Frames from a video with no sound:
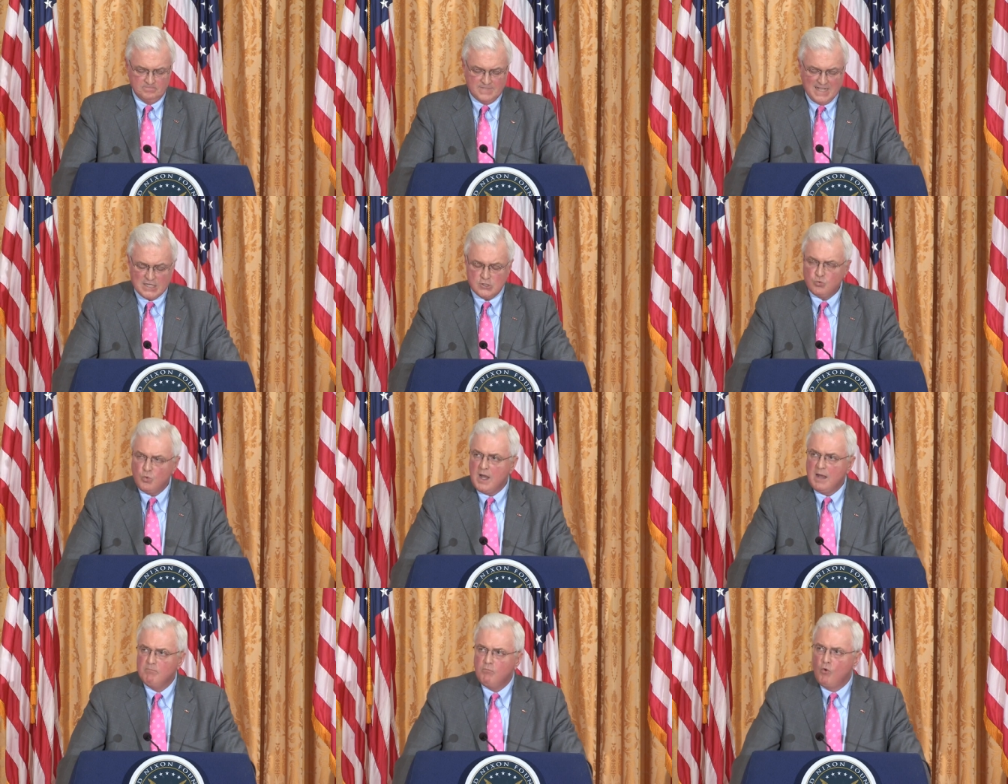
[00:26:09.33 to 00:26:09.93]

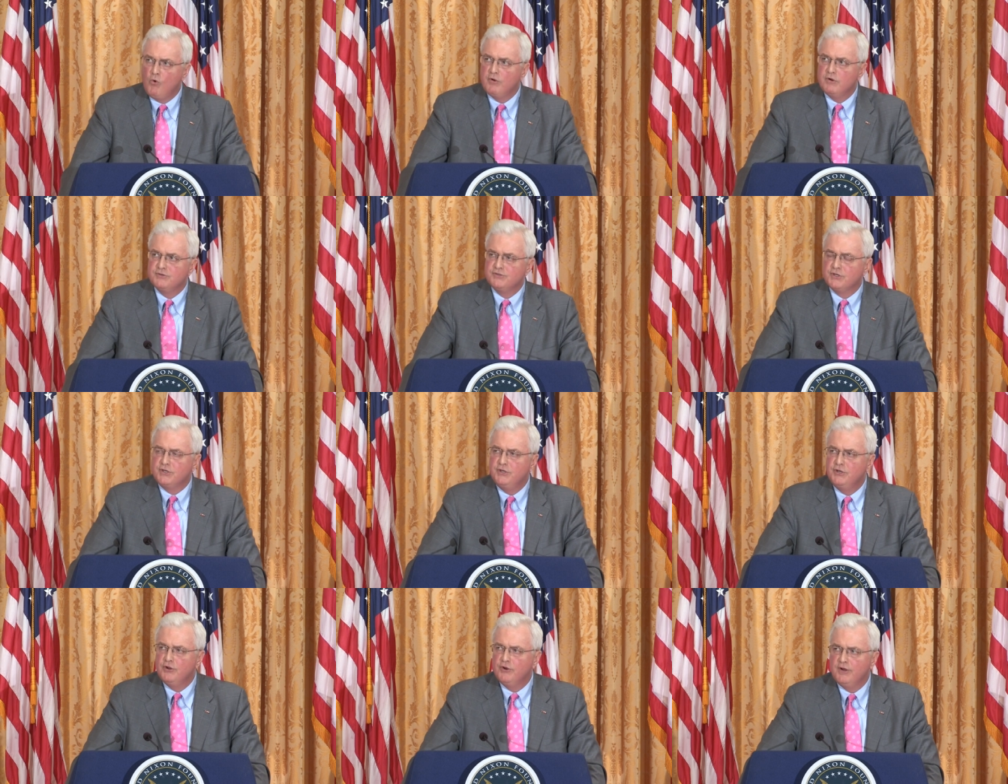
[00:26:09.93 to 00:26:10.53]
That's why border
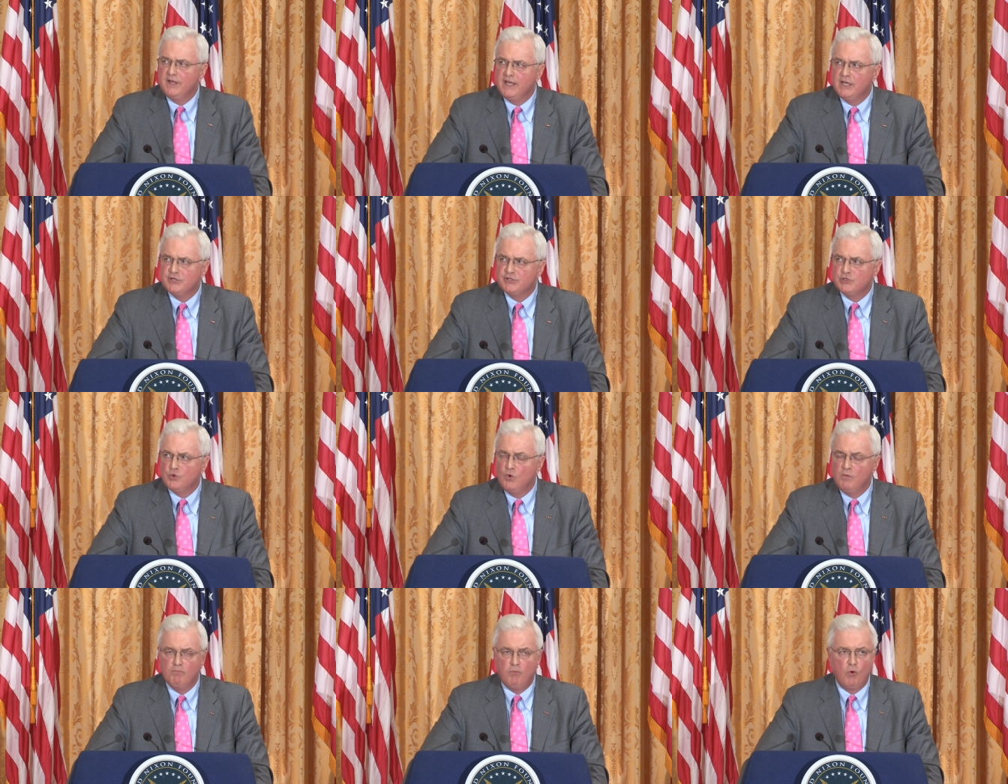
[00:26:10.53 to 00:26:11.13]
security is
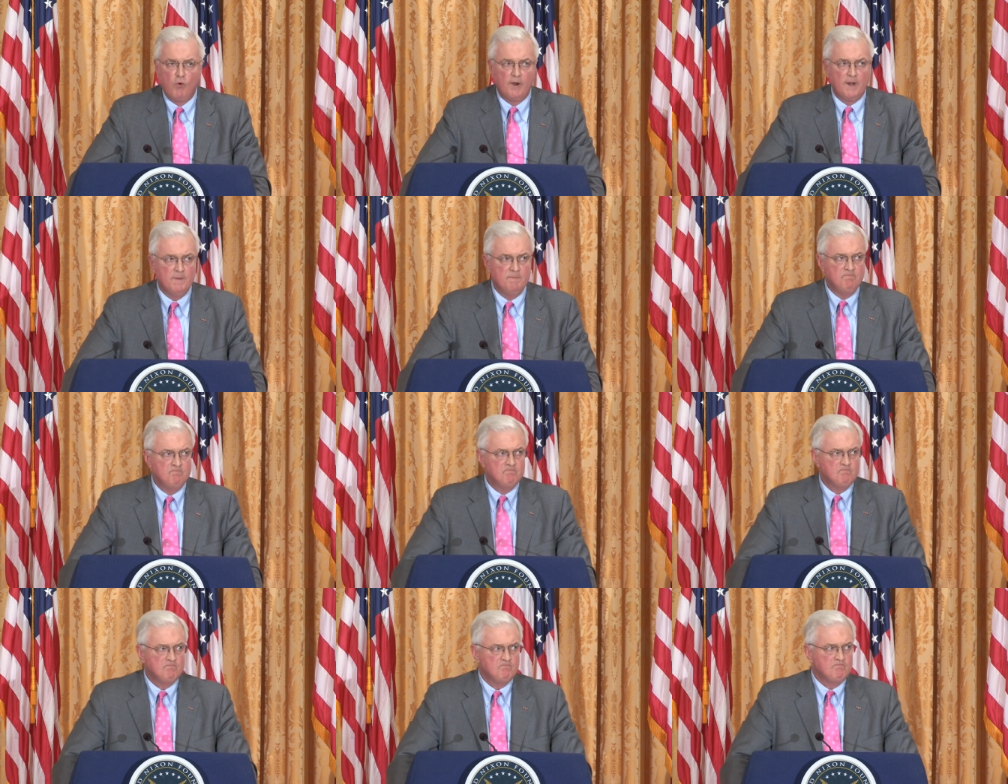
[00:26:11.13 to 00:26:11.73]
so important.
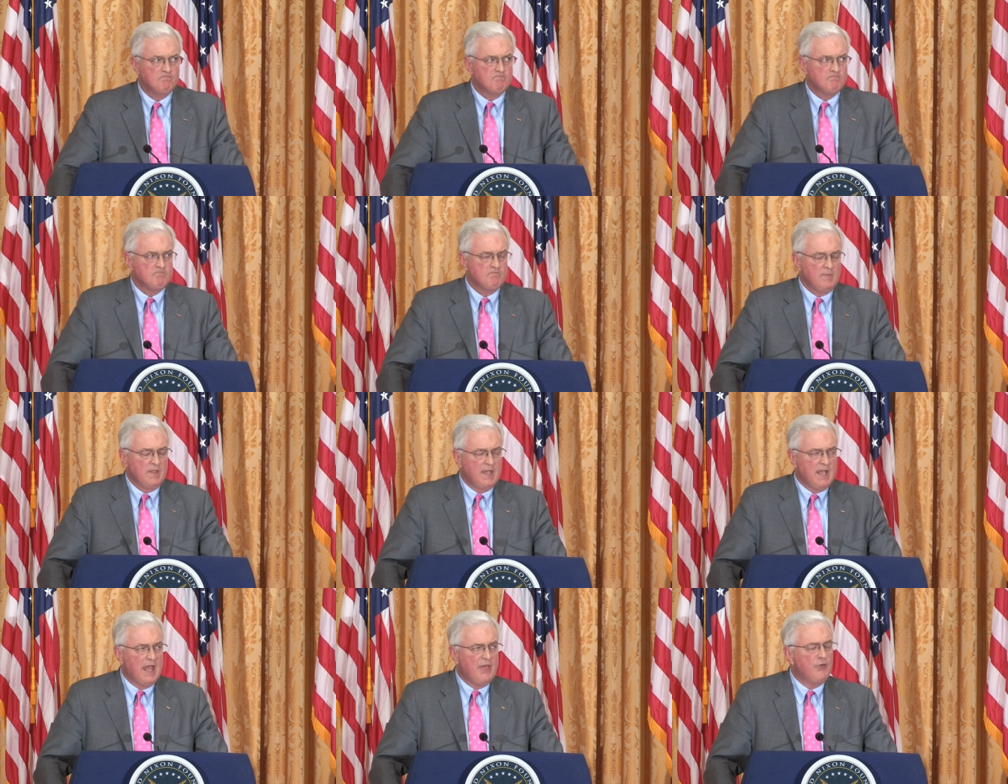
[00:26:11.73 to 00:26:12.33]

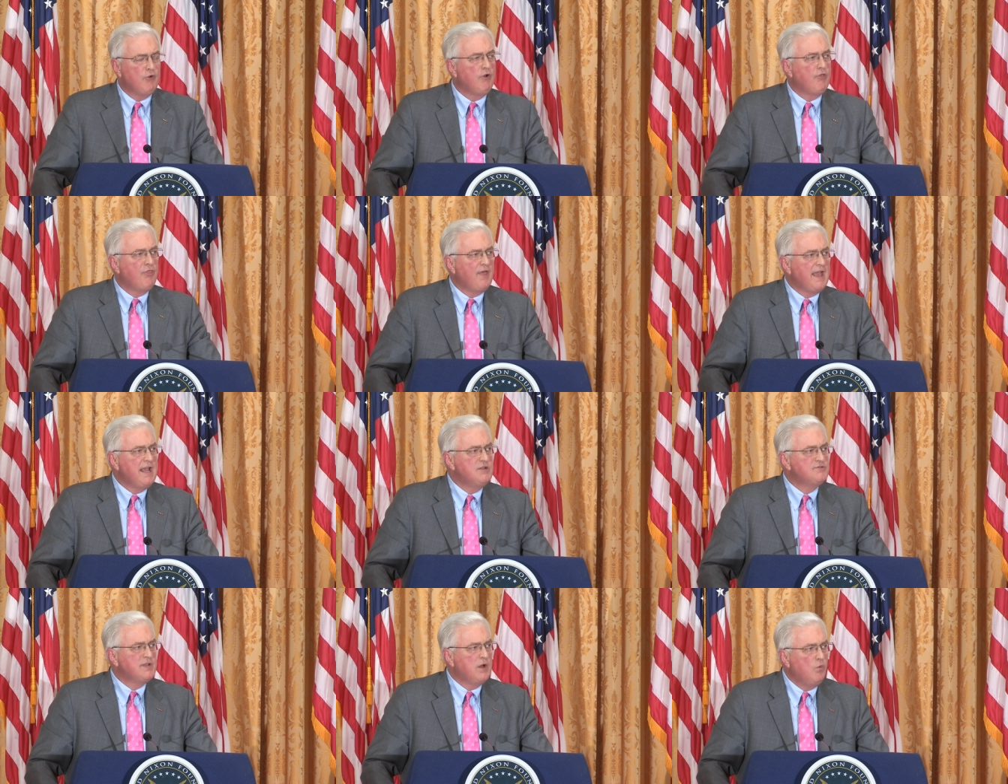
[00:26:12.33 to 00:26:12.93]
And there are
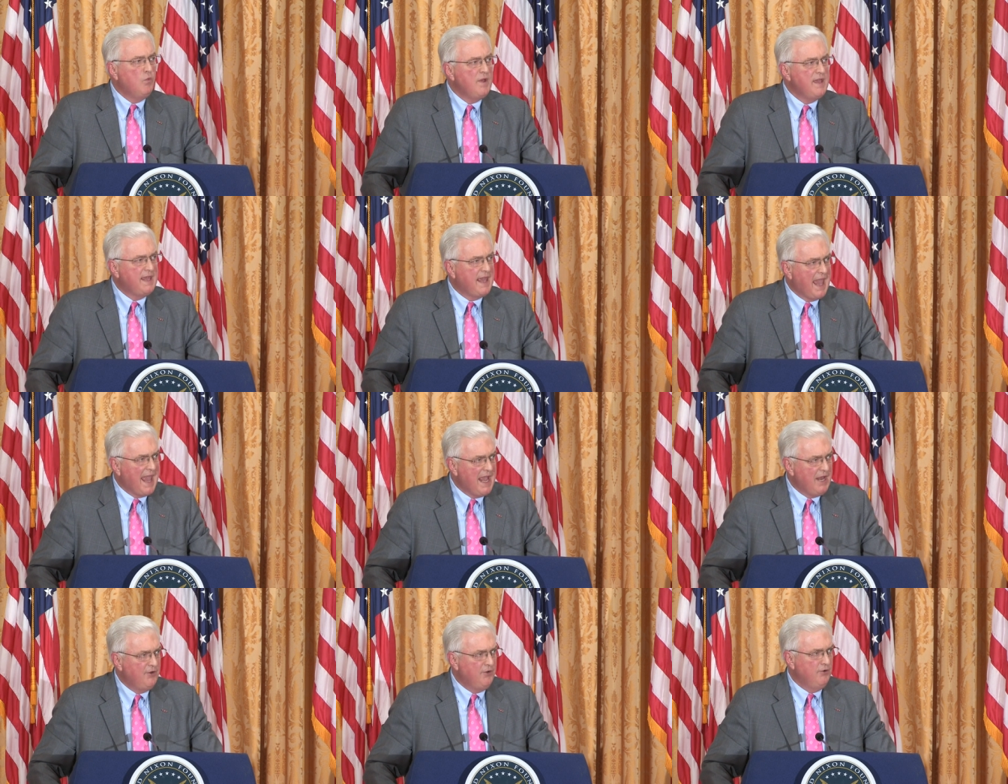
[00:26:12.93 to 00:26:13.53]
things that we
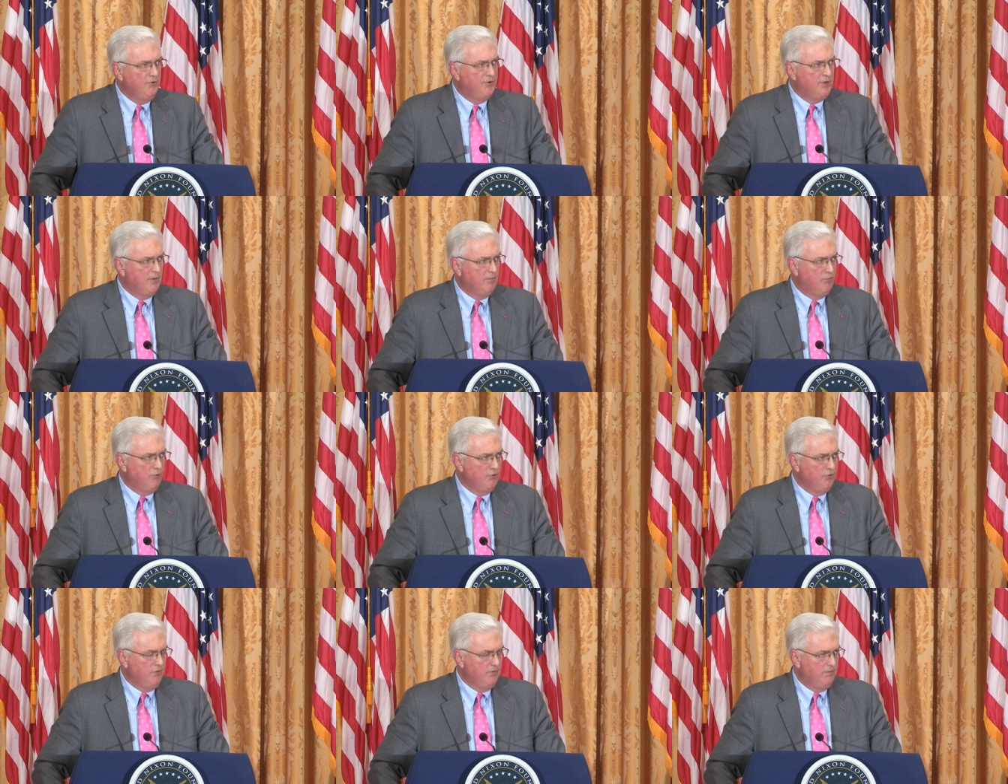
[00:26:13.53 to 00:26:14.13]
can do to
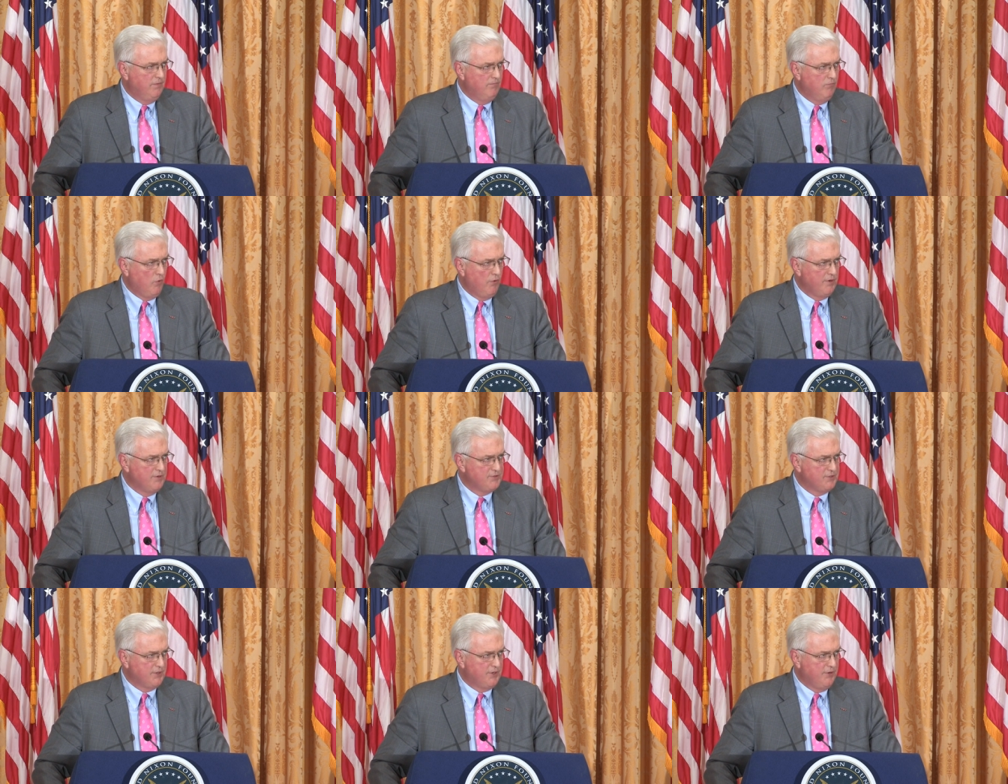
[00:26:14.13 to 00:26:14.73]
improve
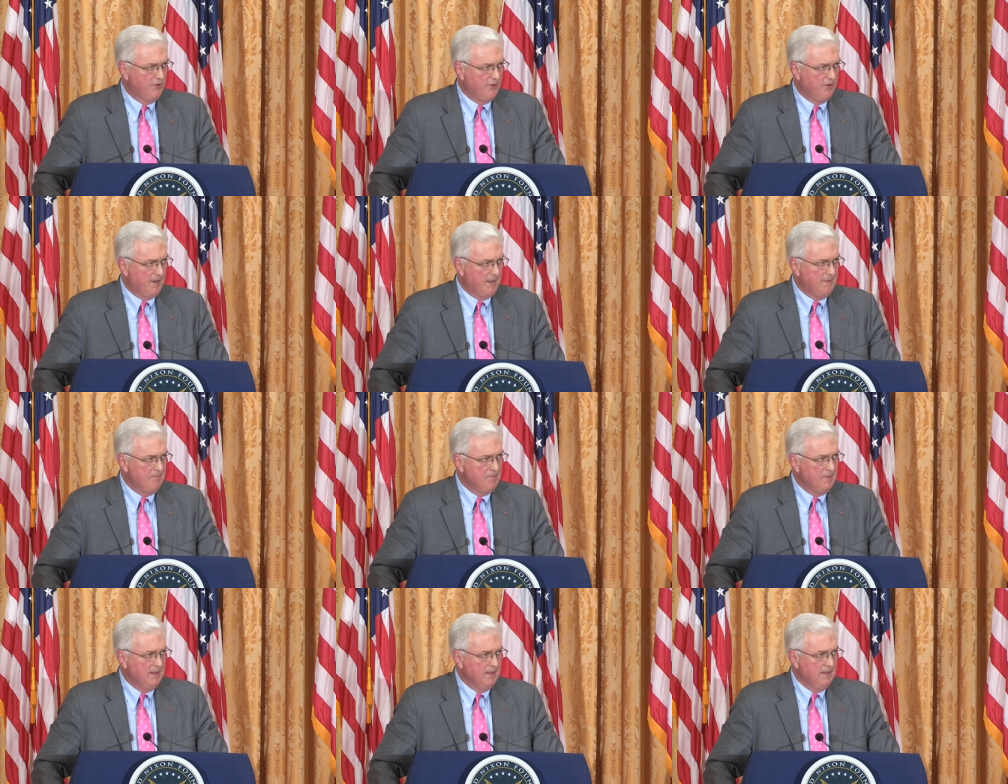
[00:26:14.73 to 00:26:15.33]
border security.